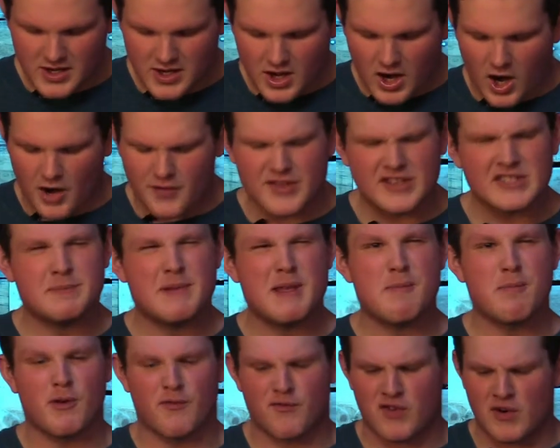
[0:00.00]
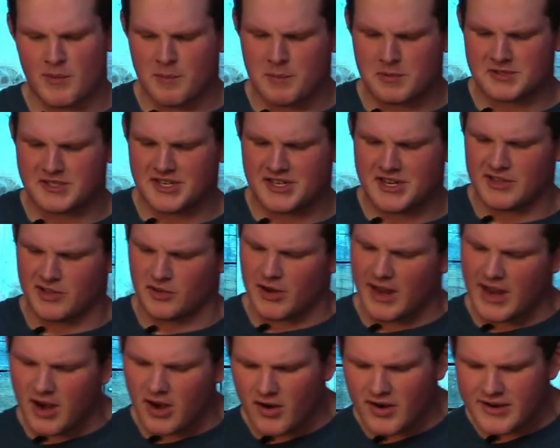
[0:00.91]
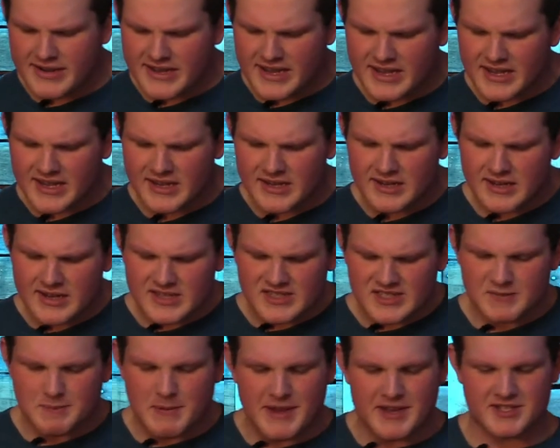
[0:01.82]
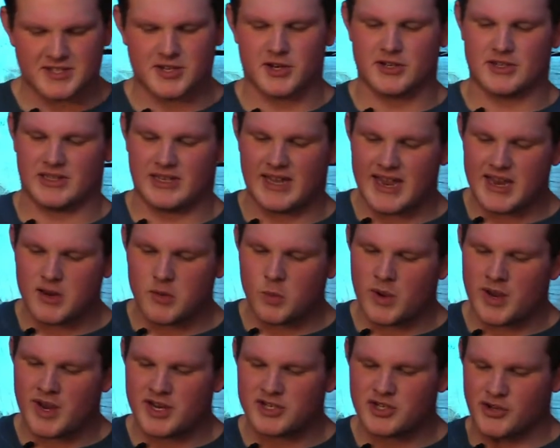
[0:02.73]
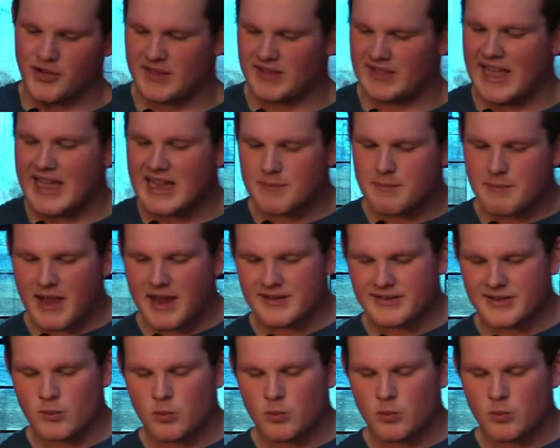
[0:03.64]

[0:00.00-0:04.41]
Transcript: Are these people from a particular area, speak a certain language, are they like-minded?